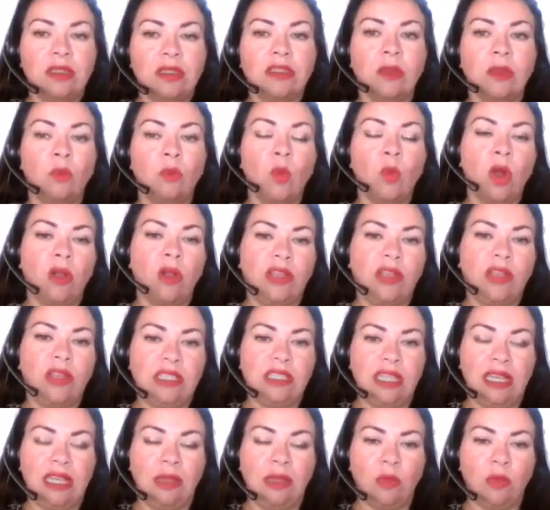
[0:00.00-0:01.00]
than while they're
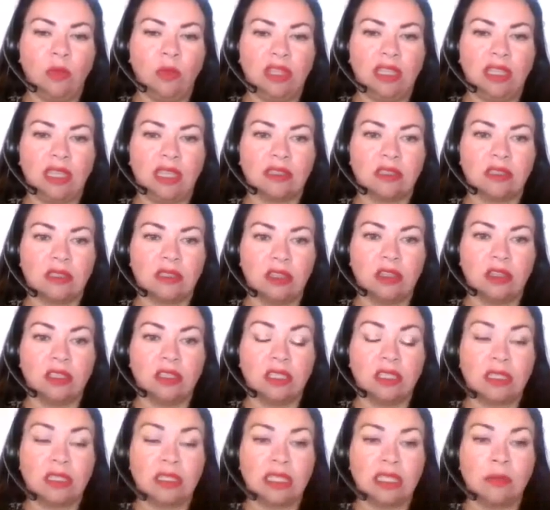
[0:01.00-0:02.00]
dealing with the
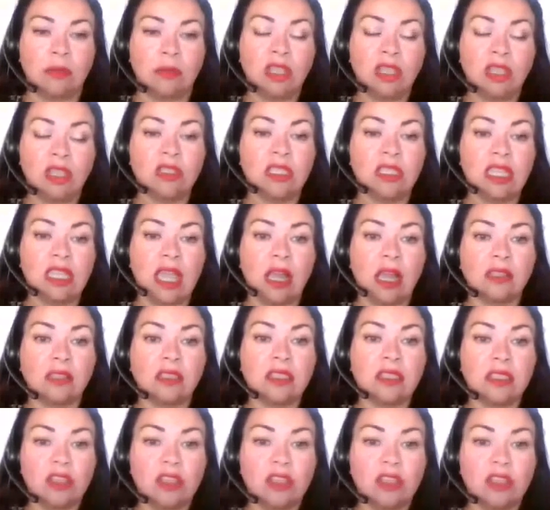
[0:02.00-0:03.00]
uncertainty, because the
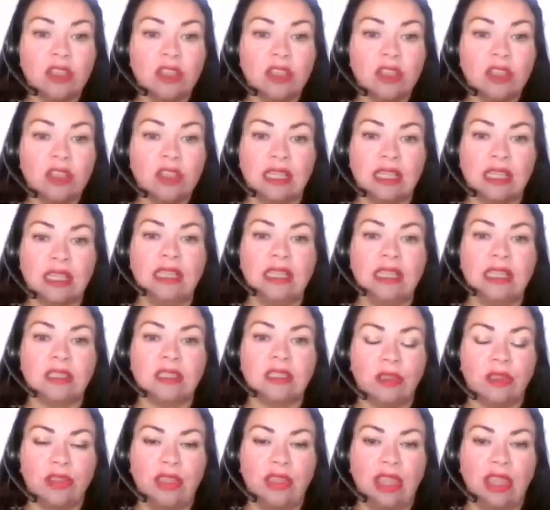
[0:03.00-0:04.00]
uncertainty is
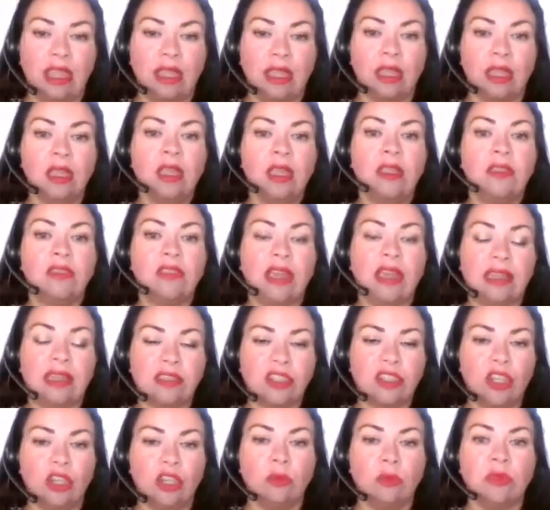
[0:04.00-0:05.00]
the thing that
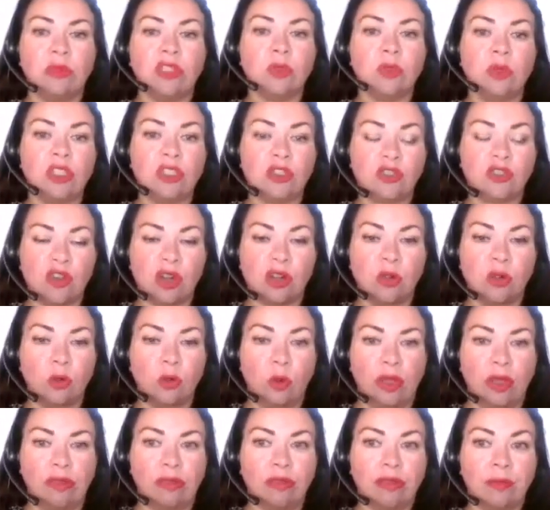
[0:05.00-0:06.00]
as humans we struggle
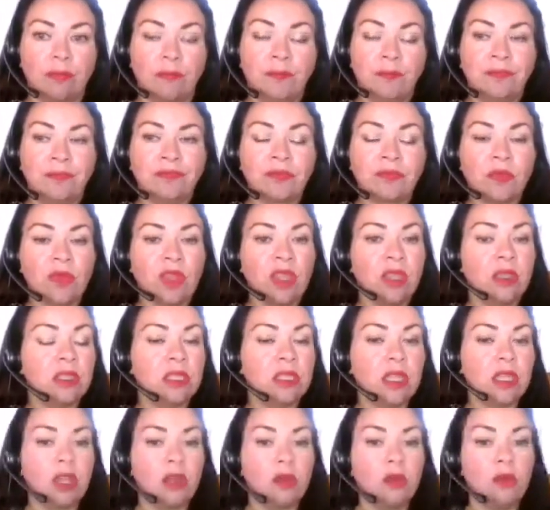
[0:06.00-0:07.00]
with.
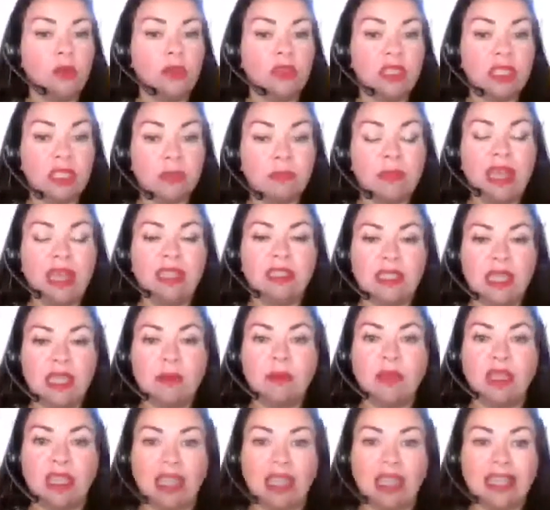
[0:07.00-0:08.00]
So this
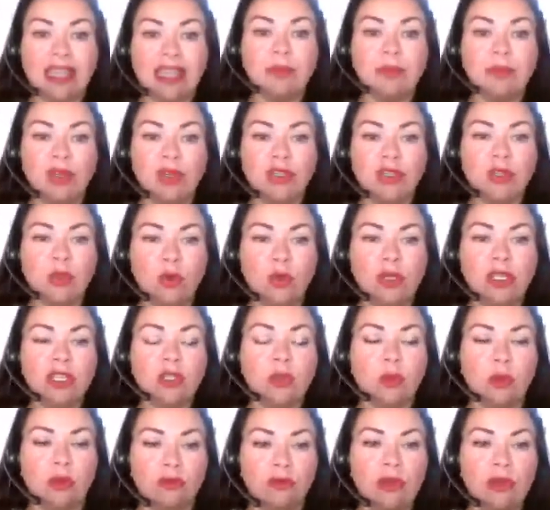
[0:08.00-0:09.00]
pandemic has put us all
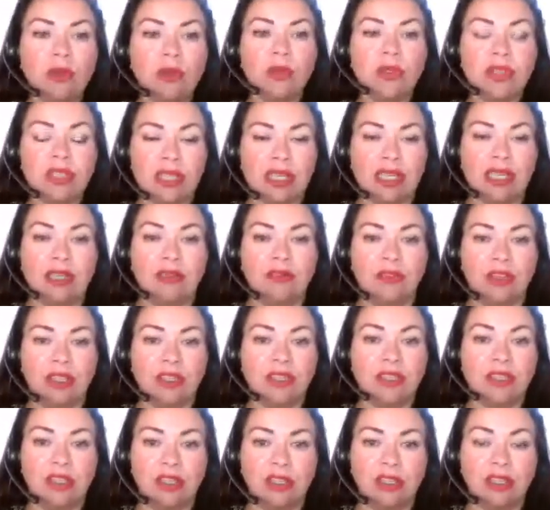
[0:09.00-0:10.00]
into a real state of
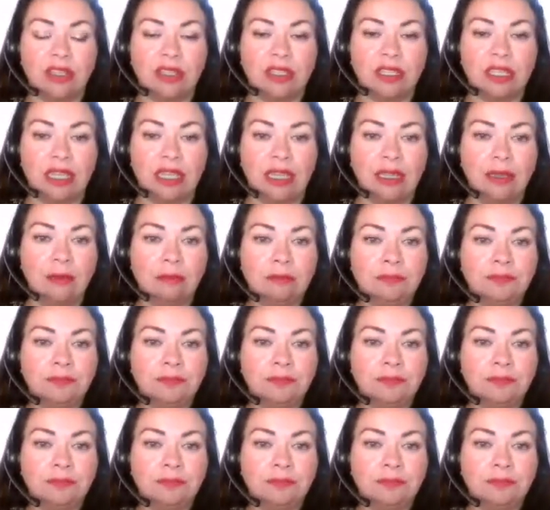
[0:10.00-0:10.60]
uncertainty.